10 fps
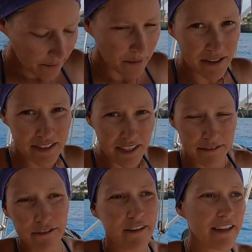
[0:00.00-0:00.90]
Well, it's
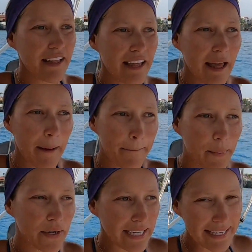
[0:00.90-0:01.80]
definitely
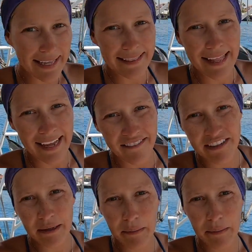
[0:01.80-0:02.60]
pretty and lively,